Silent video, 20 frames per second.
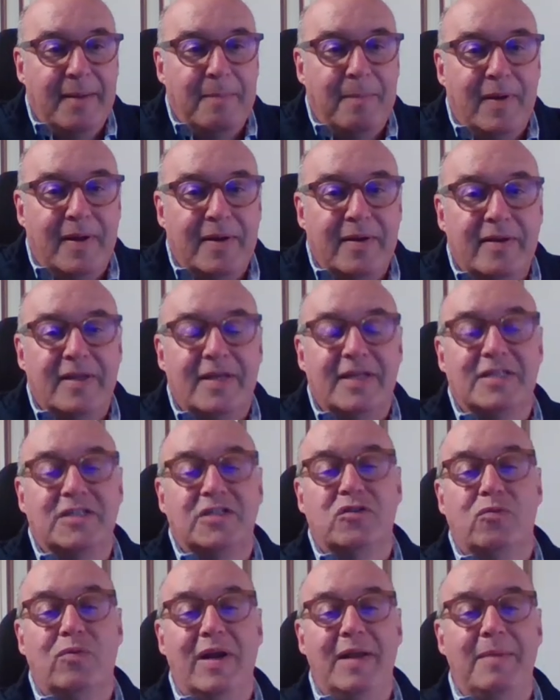But
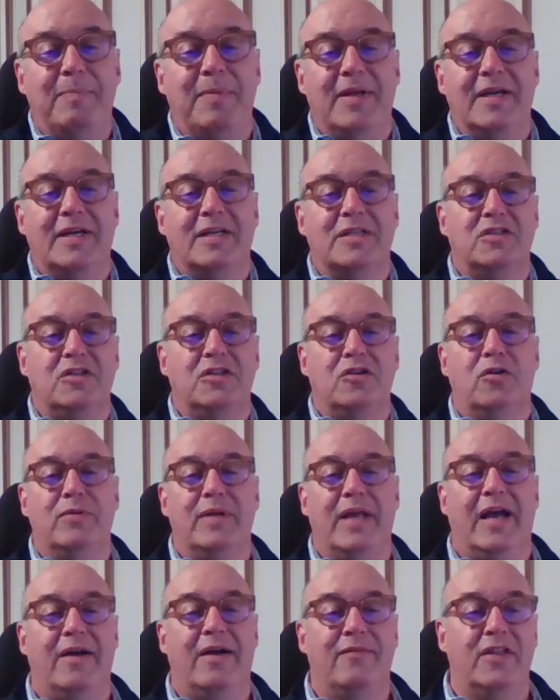it's great because,
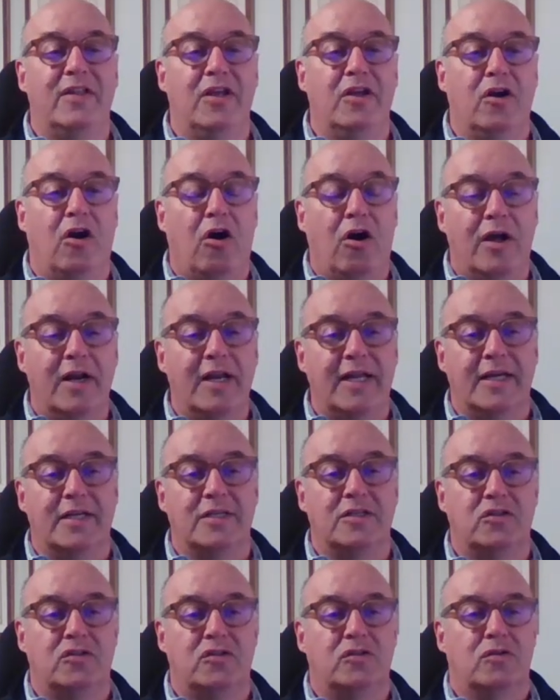you have the
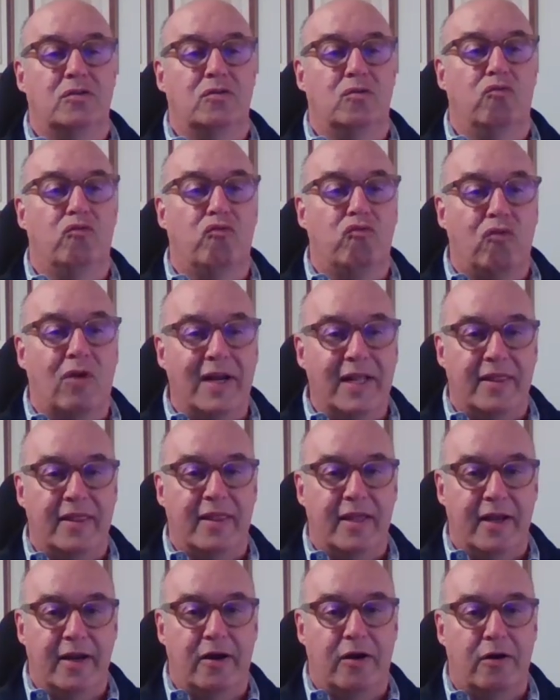audience right
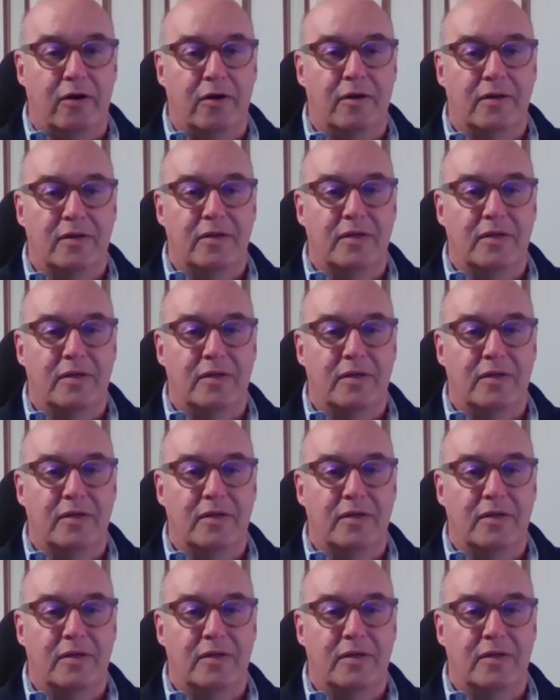there,